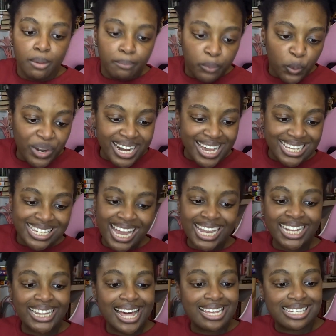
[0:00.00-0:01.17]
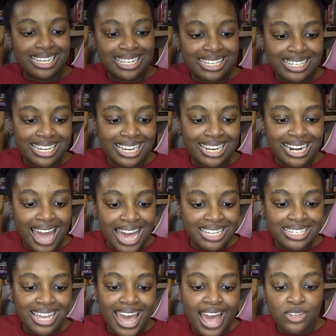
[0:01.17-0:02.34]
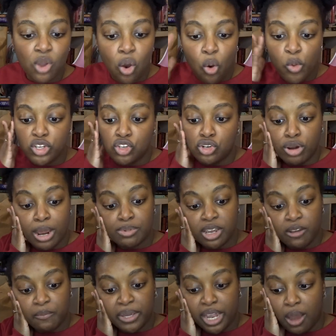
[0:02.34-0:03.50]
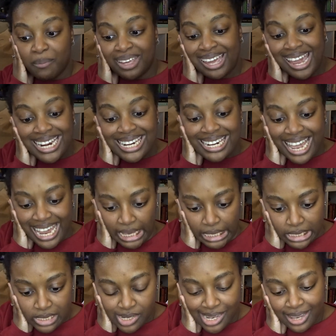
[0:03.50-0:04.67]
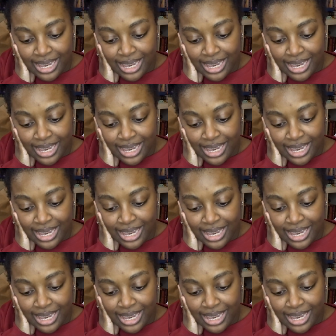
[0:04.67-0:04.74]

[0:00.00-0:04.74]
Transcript: Born a second-class citizen, Aiza has always dreamt of becoming a knight.